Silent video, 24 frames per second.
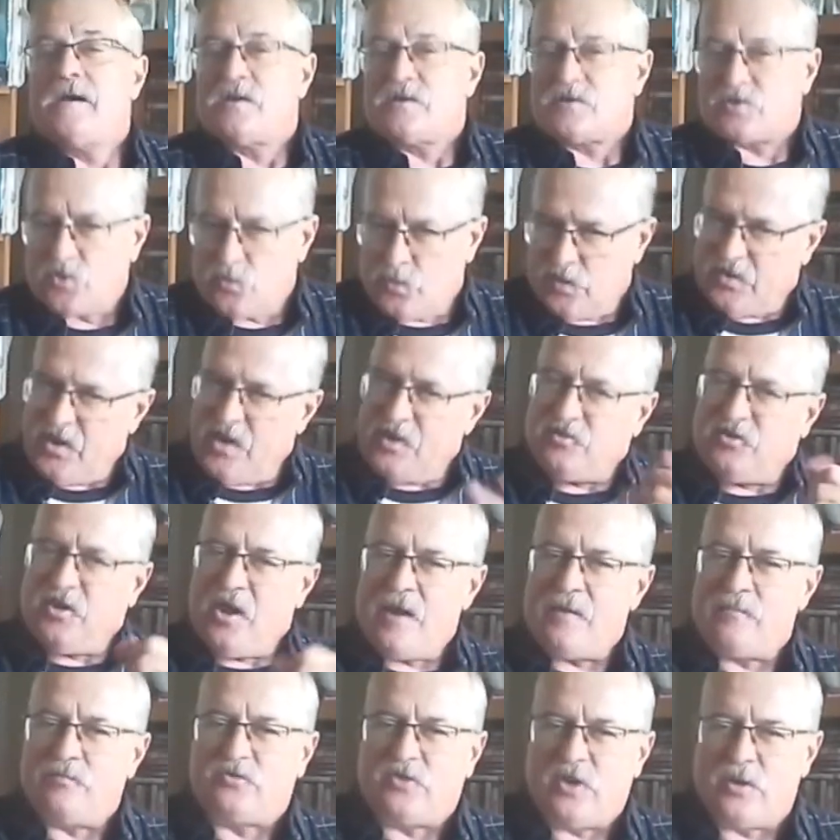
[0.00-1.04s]
So we take
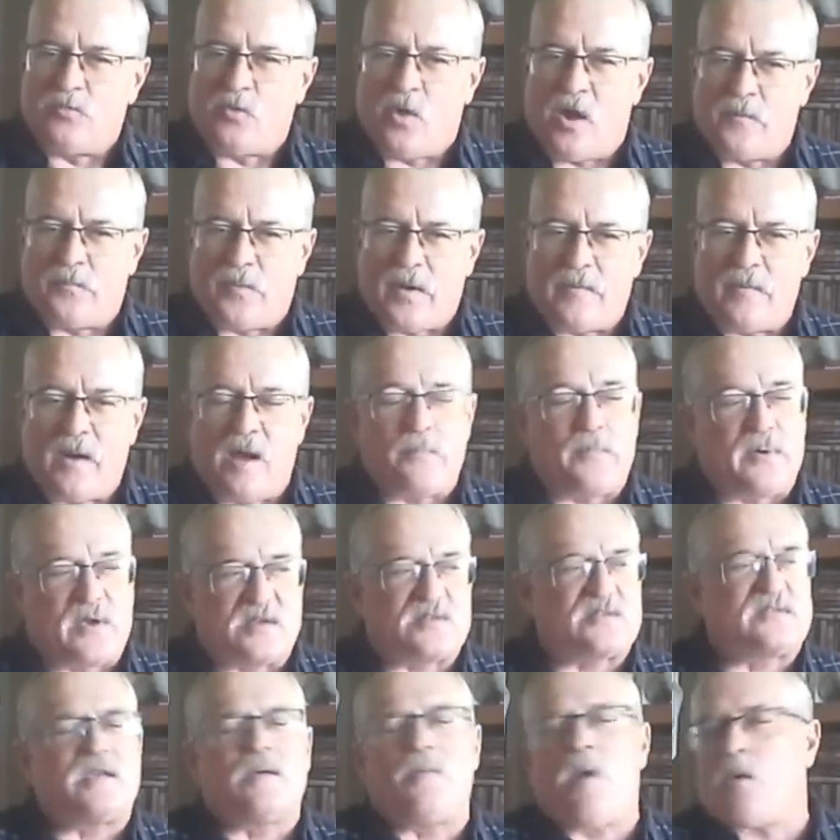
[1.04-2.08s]
Tim. Tim, you want to play Matt?
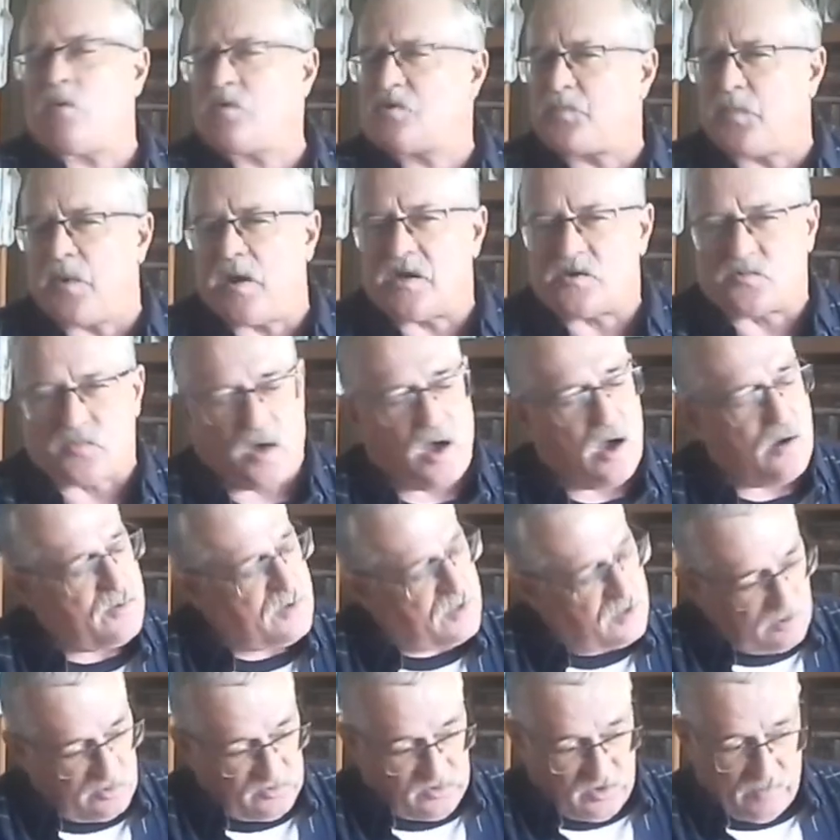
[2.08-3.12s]
Because Tim always plays.
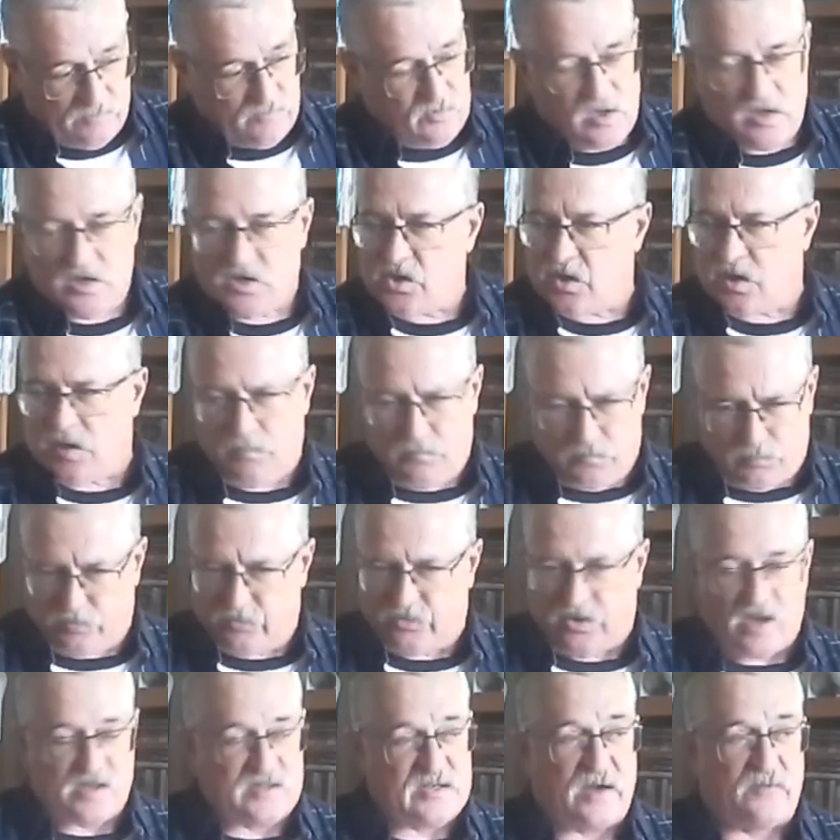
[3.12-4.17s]
Tim, he
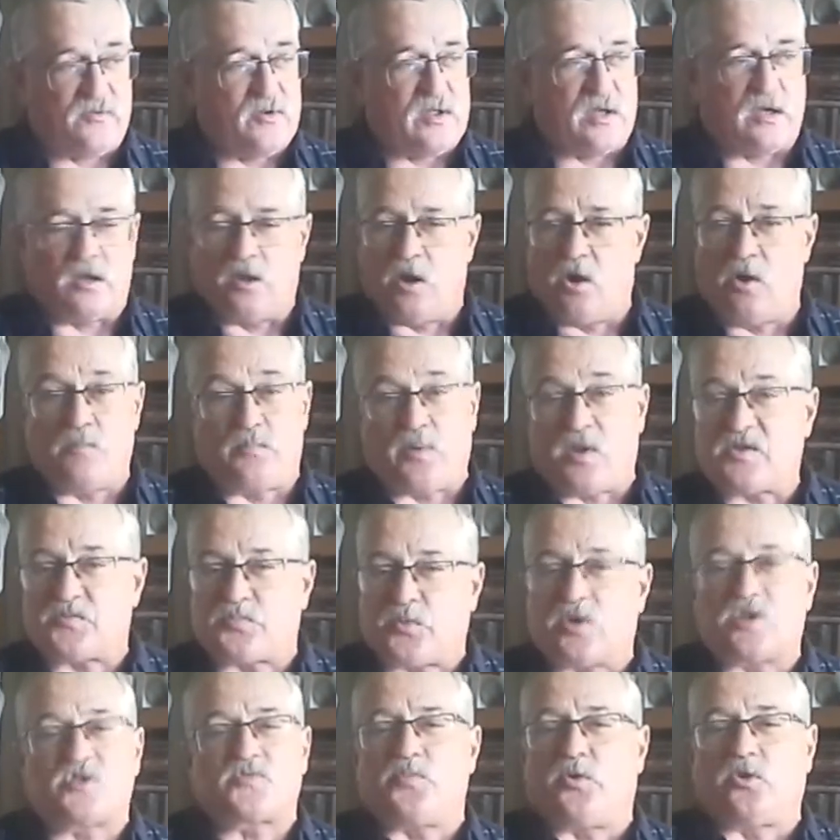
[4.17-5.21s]
does everything. He plays
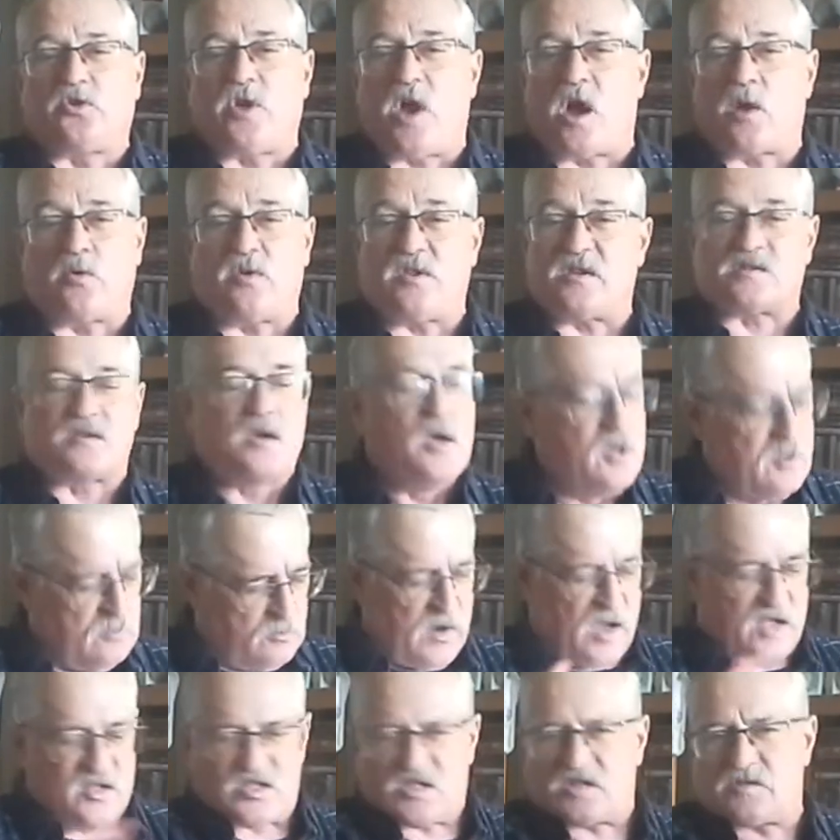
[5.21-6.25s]
British Bulldog with us.
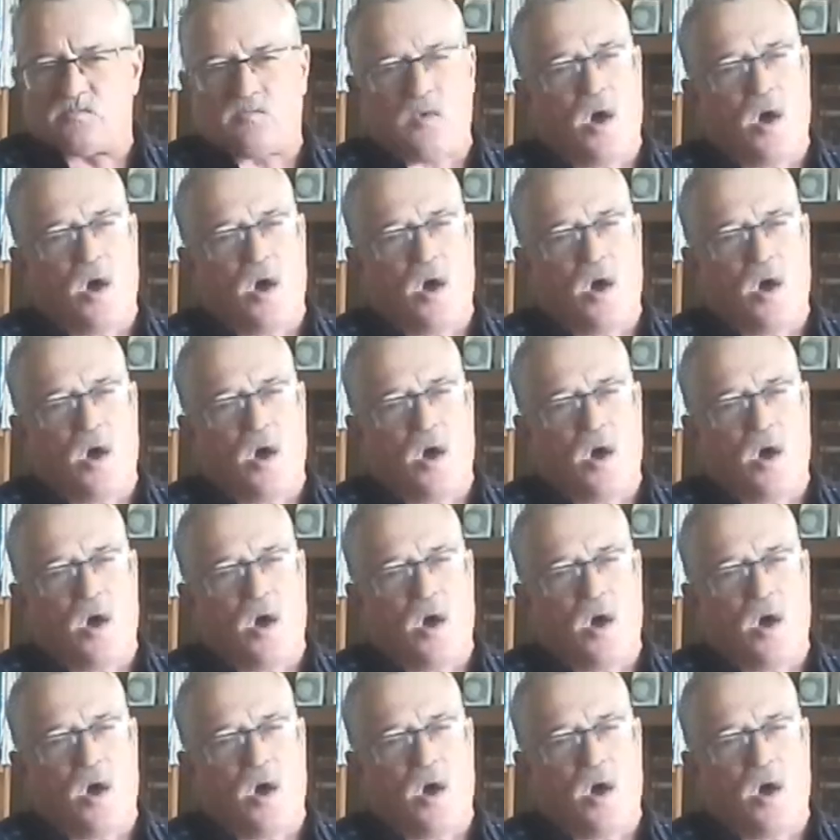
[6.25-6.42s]
Ran